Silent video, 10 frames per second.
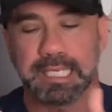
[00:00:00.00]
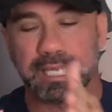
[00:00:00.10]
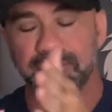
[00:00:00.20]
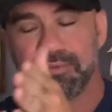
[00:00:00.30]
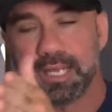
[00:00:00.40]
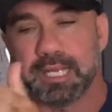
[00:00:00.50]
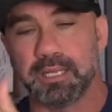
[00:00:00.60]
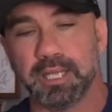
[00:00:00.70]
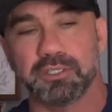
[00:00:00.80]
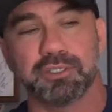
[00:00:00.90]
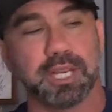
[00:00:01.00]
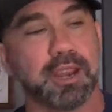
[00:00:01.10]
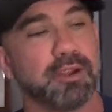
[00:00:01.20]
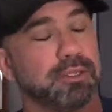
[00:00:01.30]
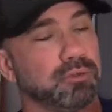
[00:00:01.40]
If you click
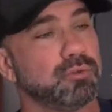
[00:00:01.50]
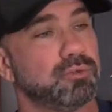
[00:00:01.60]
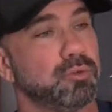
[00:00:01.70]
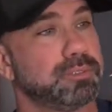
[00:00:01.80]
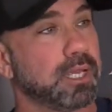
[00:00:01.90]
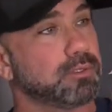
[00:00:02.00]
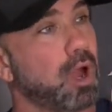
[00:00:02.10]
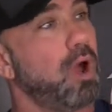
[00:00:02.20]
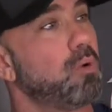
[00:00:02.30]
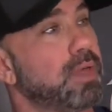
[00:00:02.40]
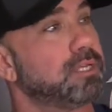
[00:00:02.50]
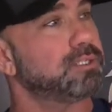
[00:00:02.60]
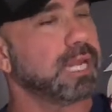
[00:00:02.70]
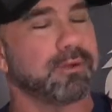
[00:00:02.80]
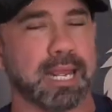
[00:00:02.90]
share, YouTube says, oh, they
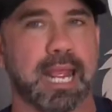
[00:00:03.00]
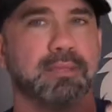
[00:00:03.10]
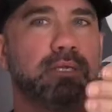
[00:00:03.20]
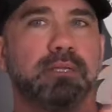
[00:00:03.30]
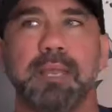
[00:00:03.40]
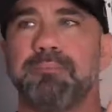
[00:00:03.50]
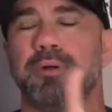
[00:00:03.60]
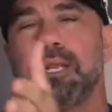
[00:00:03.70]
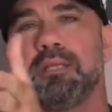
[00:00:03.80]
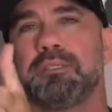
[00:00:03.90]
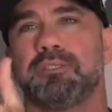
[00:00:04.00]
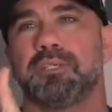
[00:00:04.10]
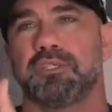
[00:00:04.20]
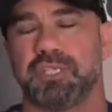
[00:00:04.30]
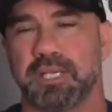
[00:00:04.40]
shared it. And then they put it in the
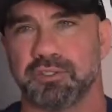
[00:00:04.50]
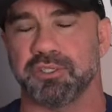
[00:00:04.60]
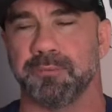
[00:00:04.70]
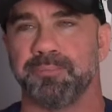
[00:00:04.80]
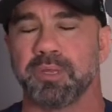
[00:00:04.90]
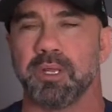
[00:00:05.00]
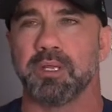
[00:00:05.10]
suggested.